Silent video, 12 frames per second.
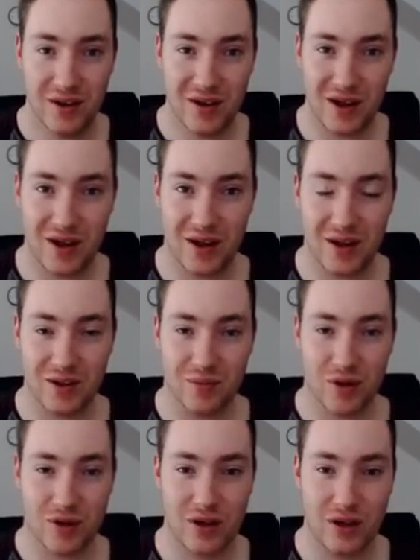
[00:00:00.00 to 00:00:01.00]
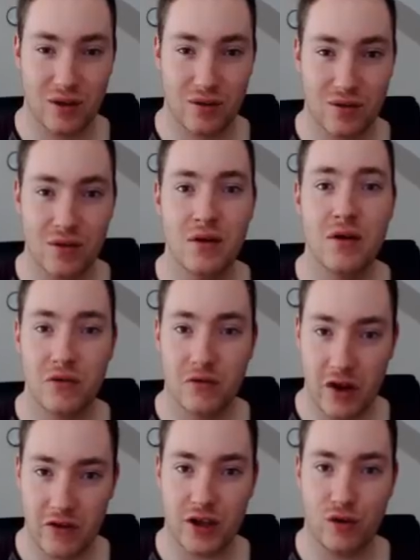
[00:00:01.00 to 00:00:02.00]
Uh, the monkeys,
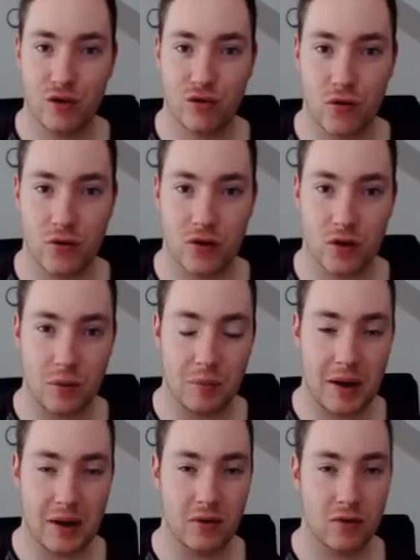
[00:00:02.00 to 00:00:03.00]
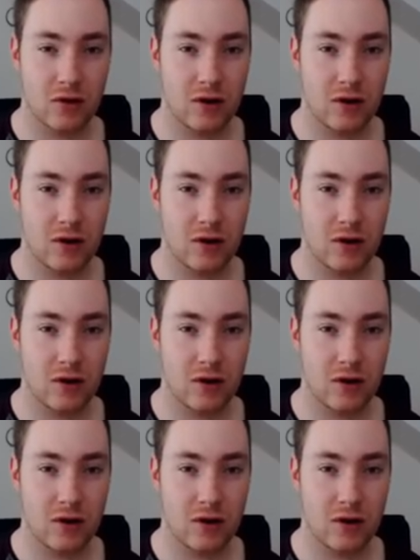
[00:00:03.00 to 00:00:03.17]
very useful in double battles.